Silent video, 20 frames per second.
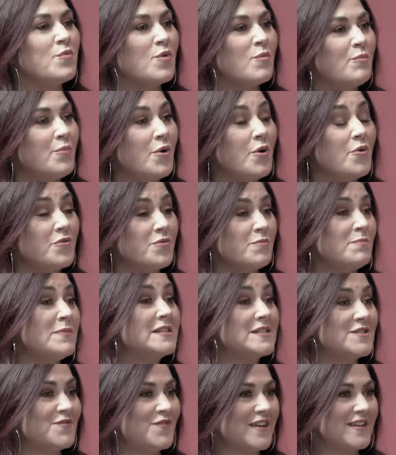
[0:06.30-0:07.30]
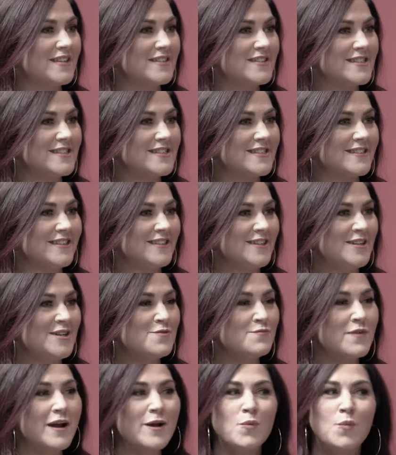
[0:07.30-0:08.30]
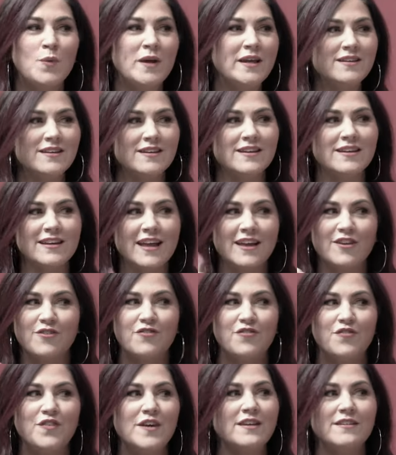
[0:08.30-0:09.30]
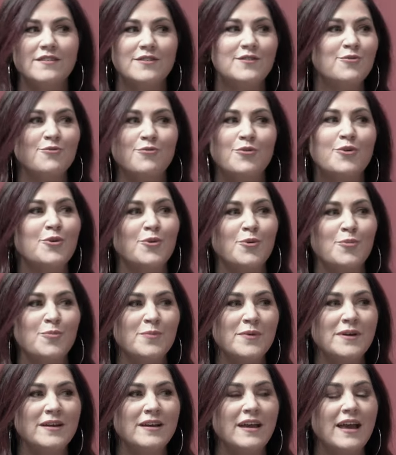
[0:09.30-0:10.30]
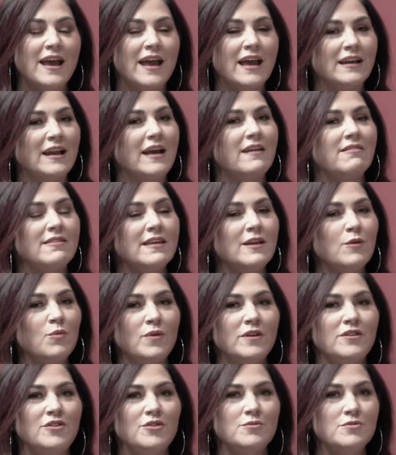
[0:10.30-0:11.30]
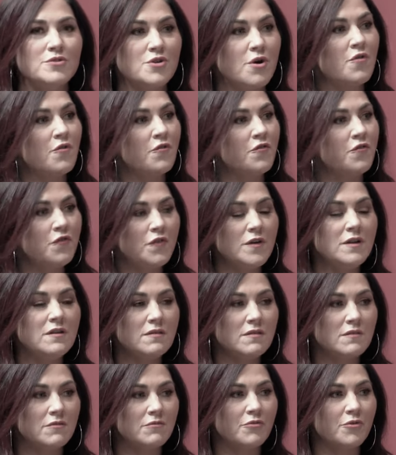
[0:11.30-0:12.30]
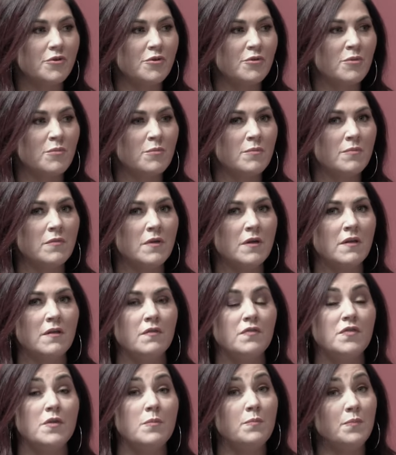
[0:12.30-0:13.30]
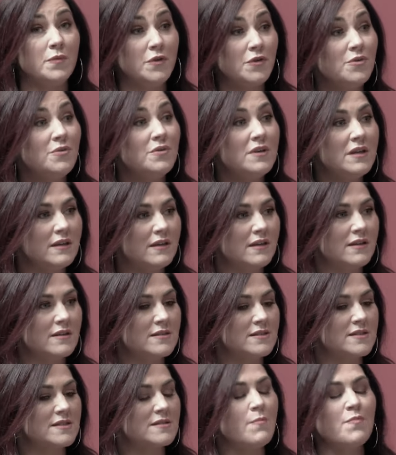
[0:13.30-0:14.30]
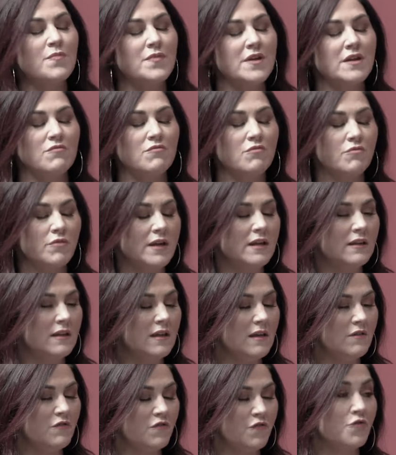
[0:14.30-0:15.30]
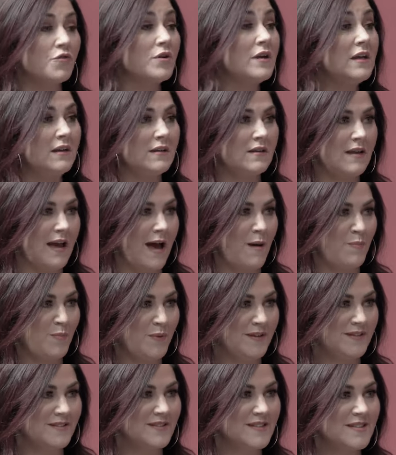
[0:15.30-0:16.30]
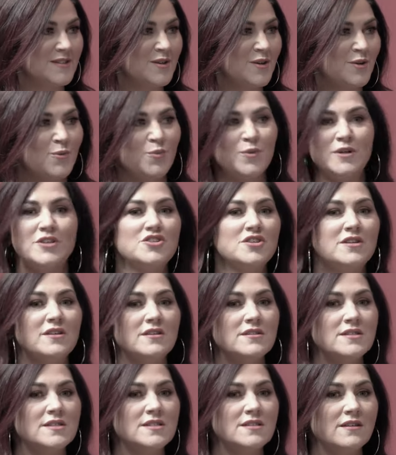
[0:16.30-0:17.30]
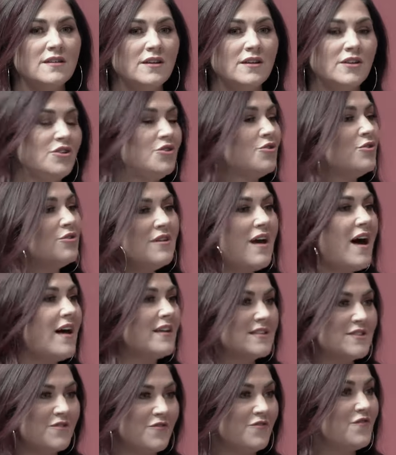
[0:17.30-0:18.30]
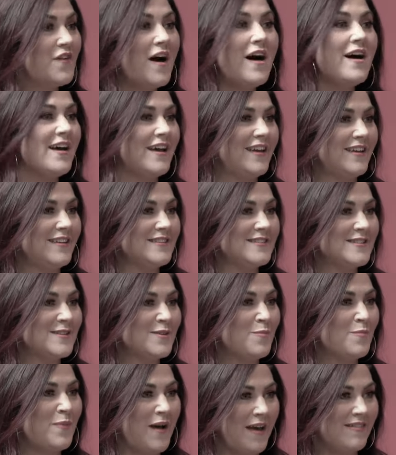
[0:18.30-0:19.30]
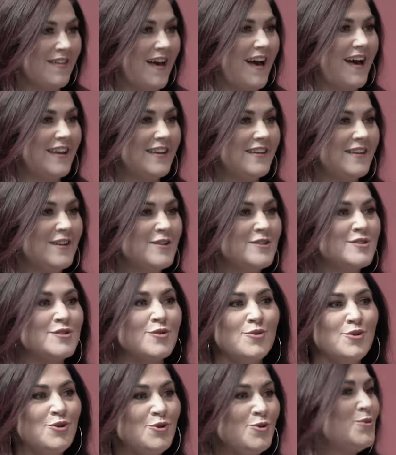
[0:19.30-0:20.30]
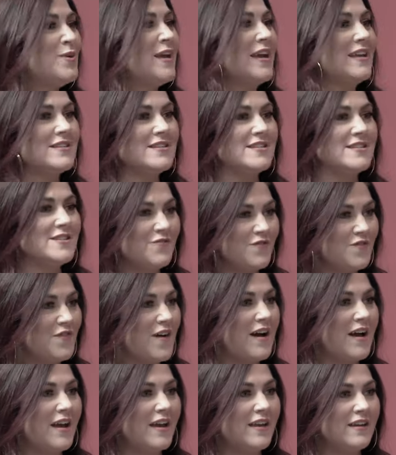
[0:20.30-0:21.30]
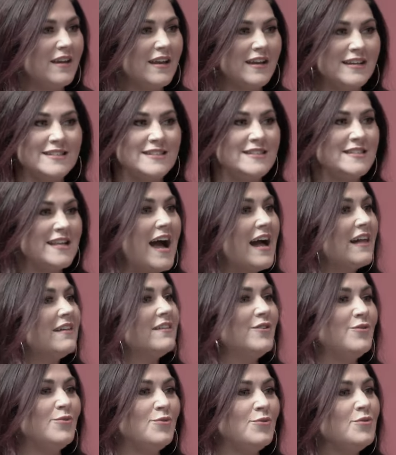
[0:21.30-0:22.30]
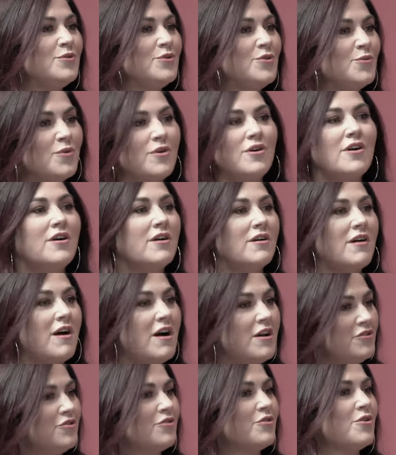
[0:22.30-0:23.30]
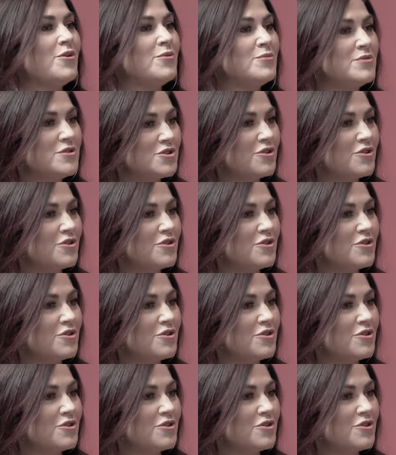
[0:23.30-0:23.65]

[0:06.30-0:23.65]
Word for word: were both misfits. Yeah. Right? We didn't like fit in the room. And I think when you don't fit in the room, the beauty is something really freeing happens, yeah. which is you're not defined by that. So you get to define exactly who you are on your own